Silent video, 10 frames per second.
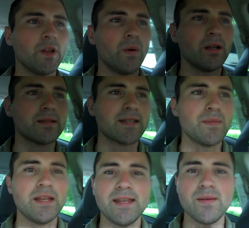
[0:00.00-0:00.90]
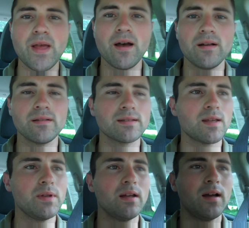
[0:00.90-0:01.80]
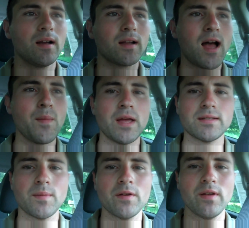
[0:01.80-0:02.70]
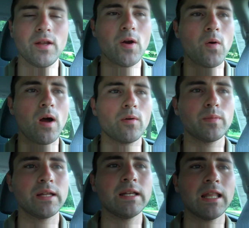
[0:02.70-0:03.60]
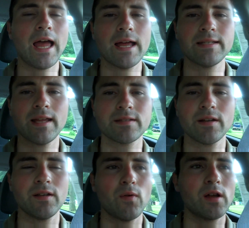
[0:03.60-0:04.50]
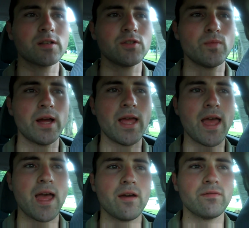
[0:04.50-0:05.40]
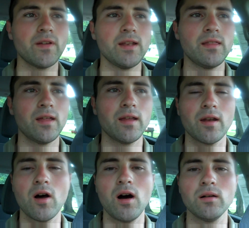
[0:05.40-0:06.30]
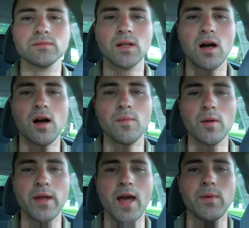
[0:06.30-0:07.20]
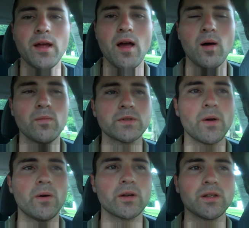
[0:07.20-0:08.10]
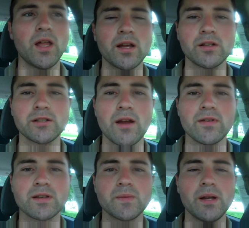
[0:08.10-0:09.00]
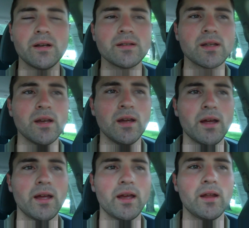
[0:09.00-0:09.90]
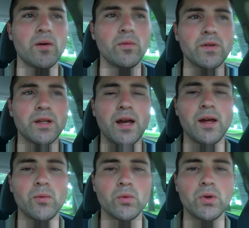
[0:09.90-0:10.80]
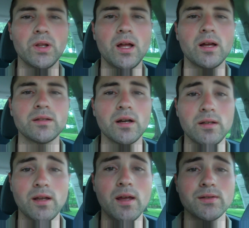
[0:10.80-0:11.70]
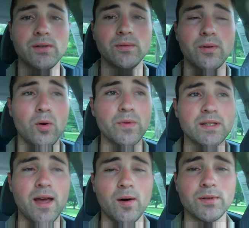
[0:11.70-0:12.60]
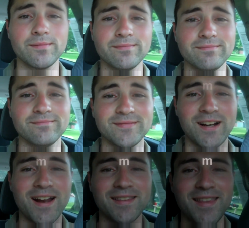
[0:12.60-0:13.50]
You know what? Send me an email. Send me a comment on my video. I would be glad to answer any questions you might have, anything at all. I'd be happy to help. So good luck in your driving experience, and hopefully I will talk to you guys soon. Hope this helped. All right,